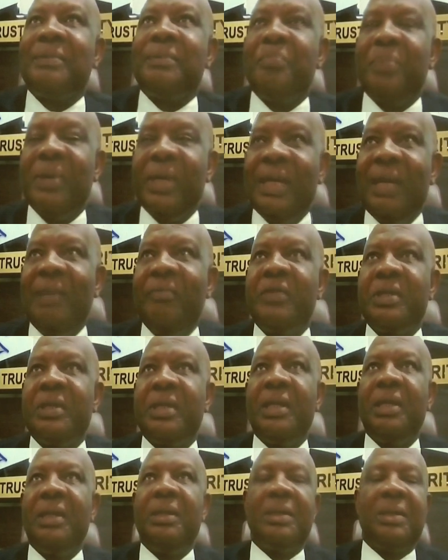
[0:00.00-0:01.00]
being
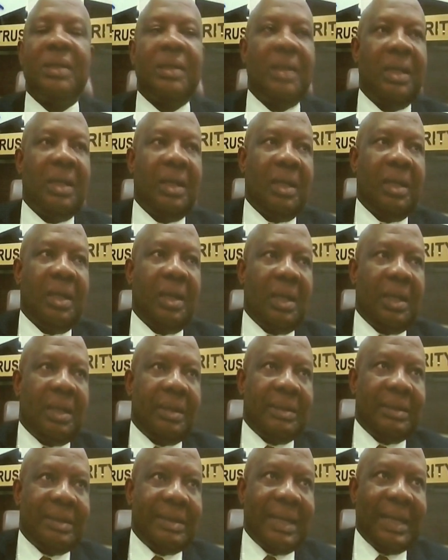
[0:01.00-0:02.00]
emphasized
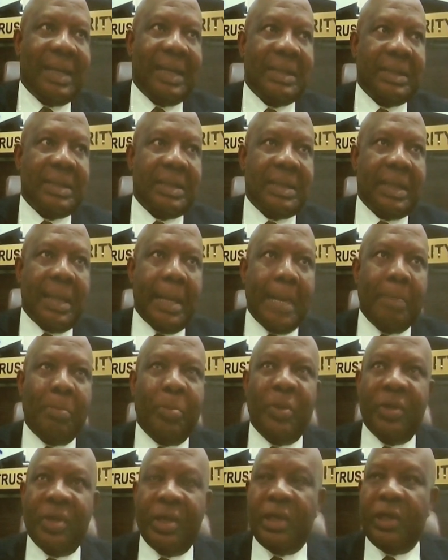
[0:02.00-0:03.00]
that
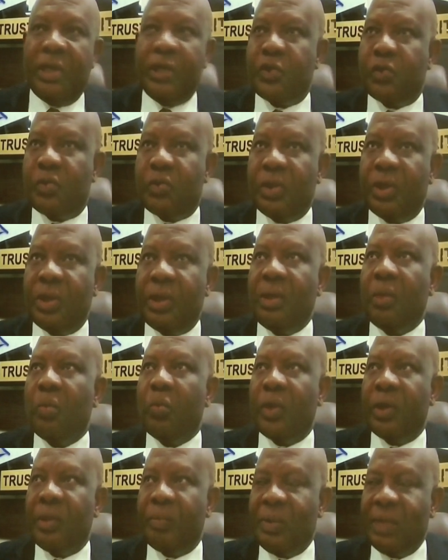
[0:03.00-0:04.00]
the history will
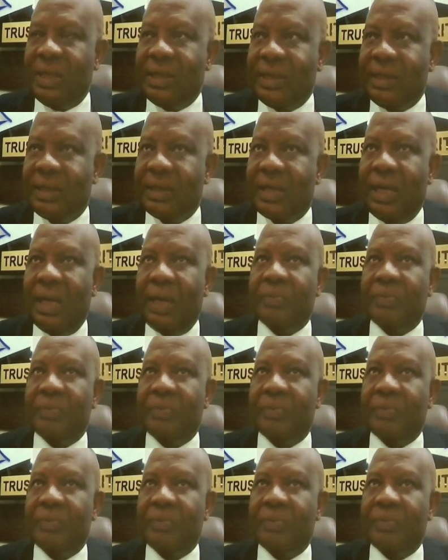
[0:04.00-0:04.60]
repeat itself